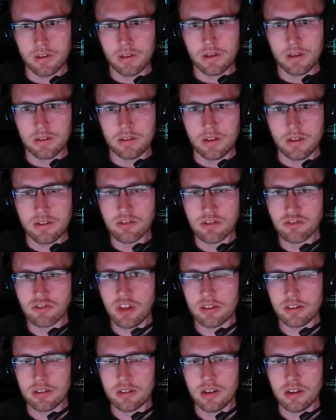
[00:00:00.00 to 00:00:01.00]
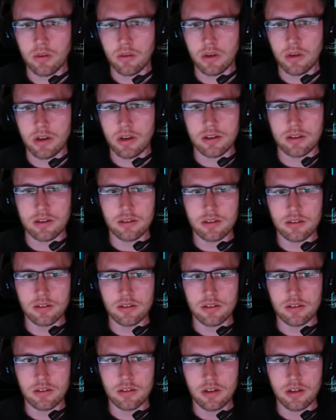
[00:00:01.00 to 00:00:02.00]
And this is generally how I
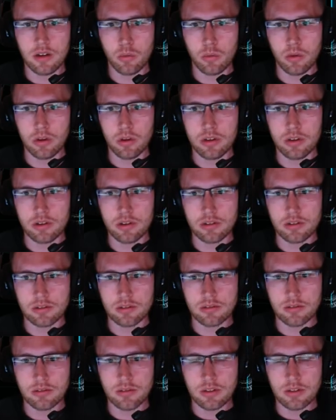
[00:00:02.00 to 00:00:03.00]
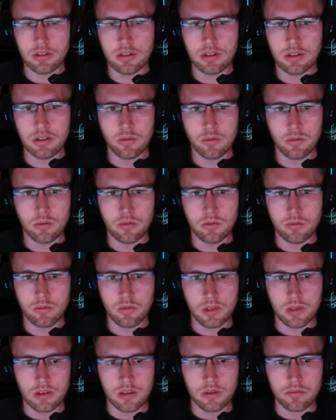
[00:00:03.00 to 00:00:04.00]
work in
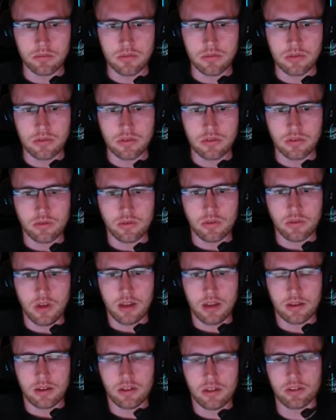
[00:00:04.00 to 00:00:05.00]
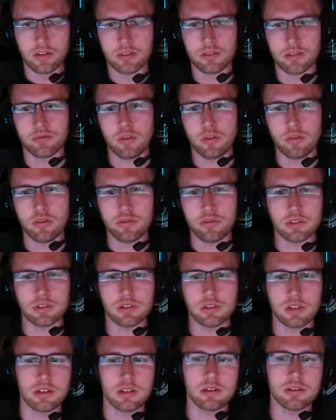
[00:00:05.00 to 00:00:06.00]
when it comes to anything involving
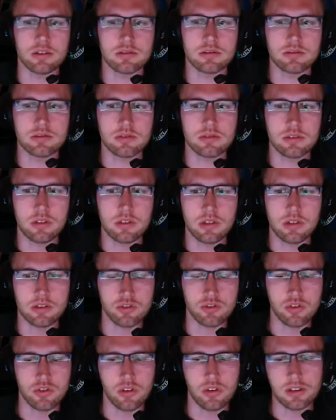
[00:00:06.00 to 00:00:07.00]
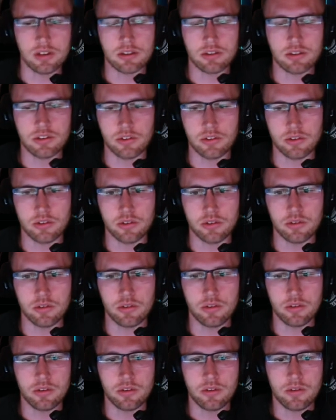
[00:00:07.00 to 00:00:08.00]
data. I try to
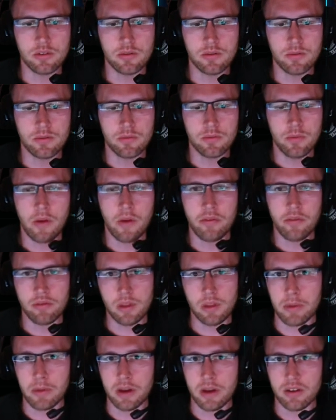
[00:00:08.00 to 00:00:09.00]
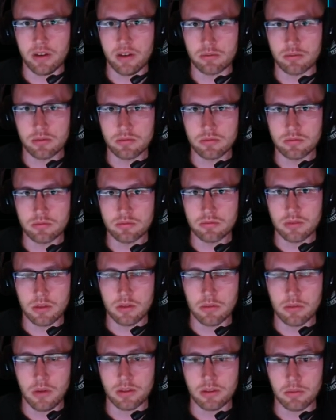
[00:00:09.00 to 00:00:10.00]
flip it around
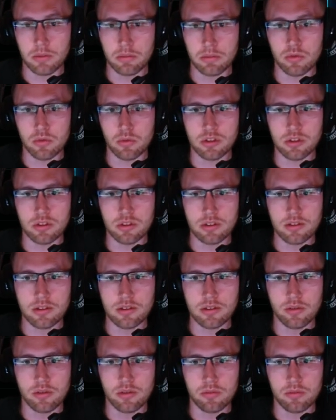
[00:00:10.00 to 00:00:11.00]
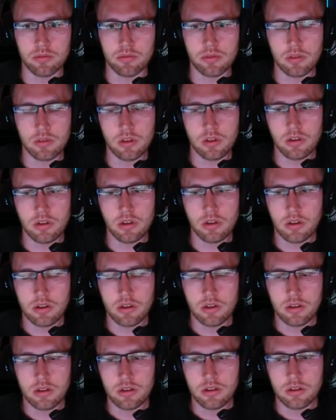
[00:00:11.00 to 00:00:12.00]
and approach things from
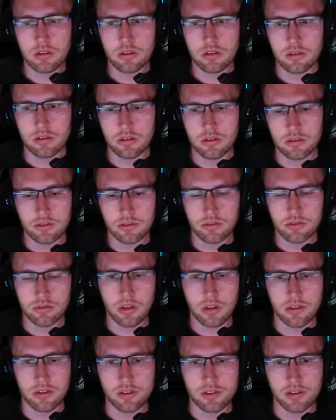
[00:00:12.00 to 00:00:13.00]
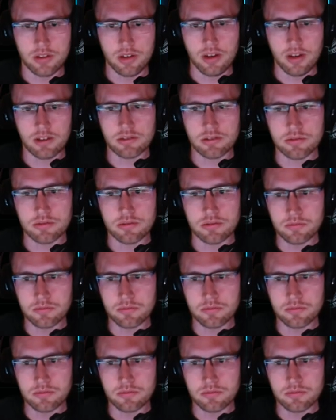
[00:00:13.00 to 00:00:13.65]
the other direction.